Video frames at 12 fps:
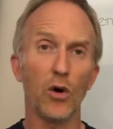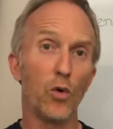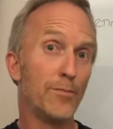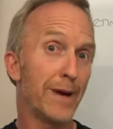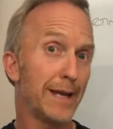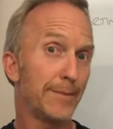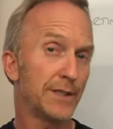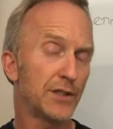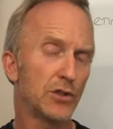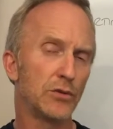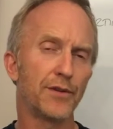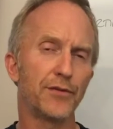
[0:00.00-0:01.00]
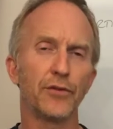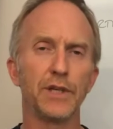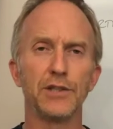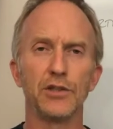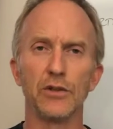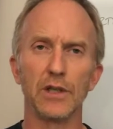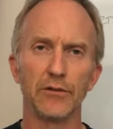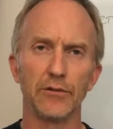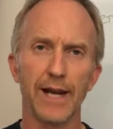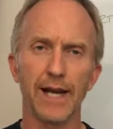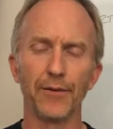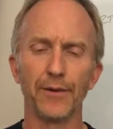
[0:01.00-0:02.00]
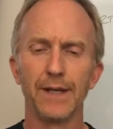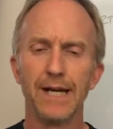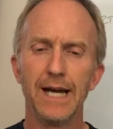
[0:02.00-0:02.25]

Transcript: or maybe 2 or 3 during a round?